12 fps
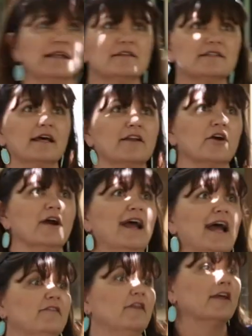in the center,
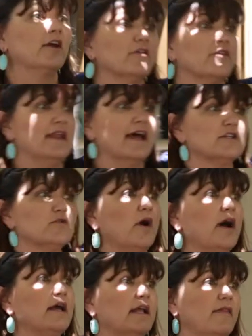and then they go to the next
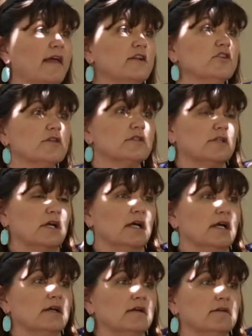one, and they just
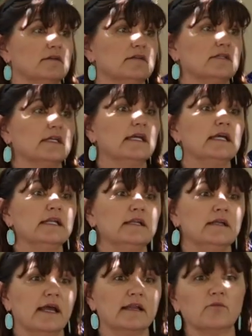
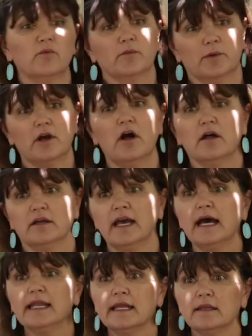skin, and what we call
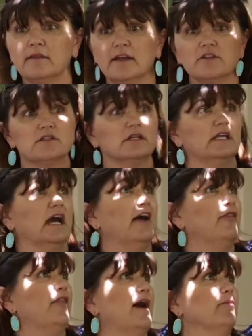gutting. They just
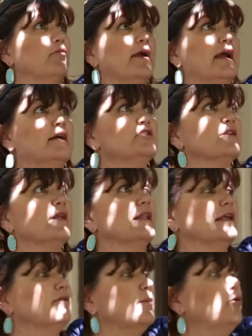gut that branch, and they
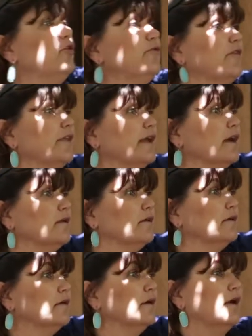leave a poof at the end.
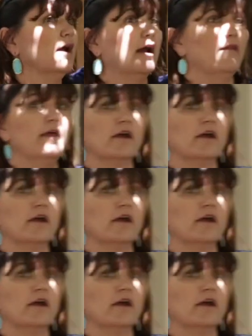And